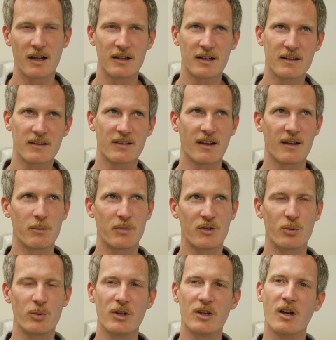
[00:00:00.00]
let's say,
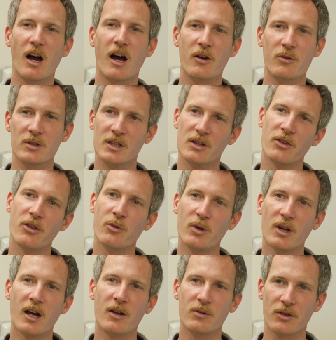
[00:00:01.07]
between 100 and
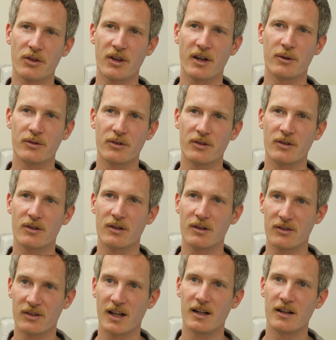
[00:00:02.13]
300,000
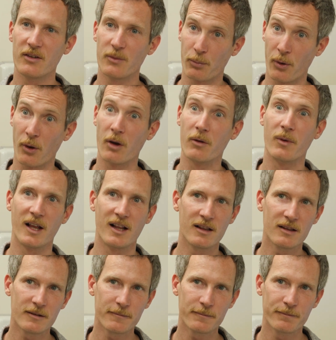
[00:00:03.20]
cells per
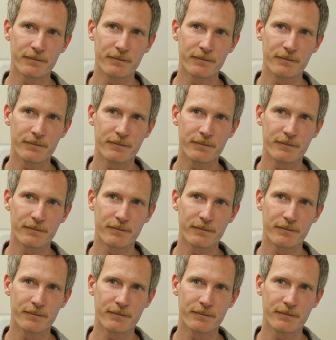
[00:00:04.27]
well.